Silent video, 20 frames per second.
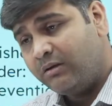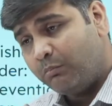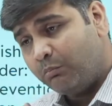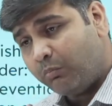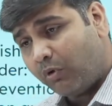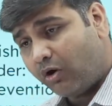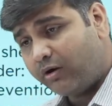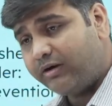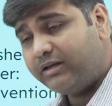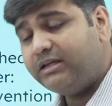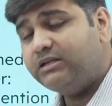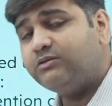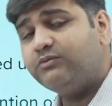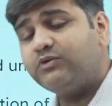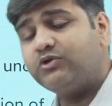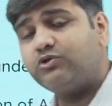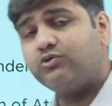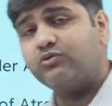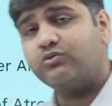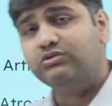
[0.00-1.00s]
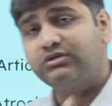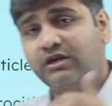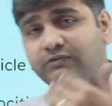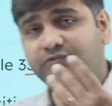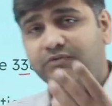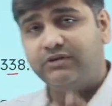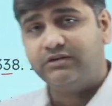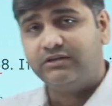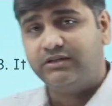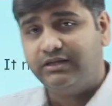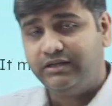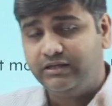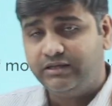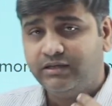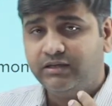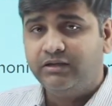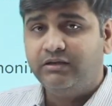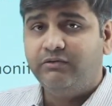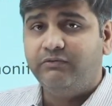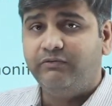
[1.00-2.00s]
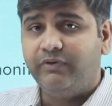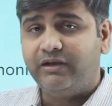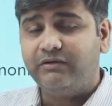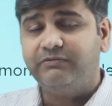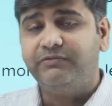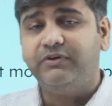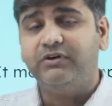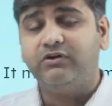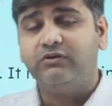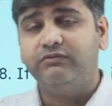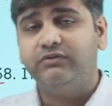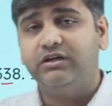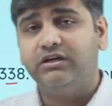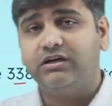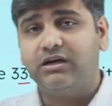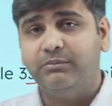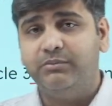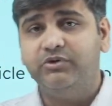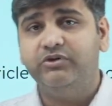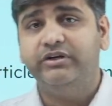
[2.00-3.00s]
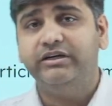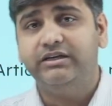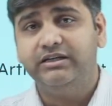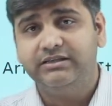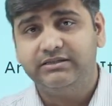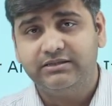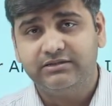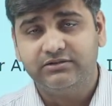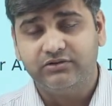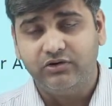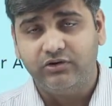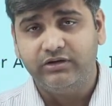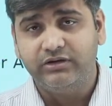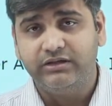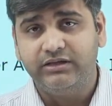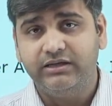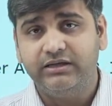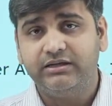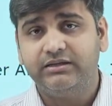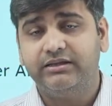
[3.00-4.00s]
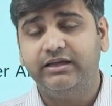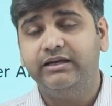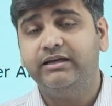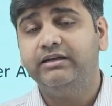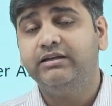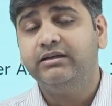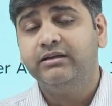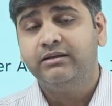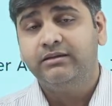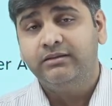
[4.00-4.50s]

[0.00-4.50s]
bodies which looks after the welfare of the communities is not there, then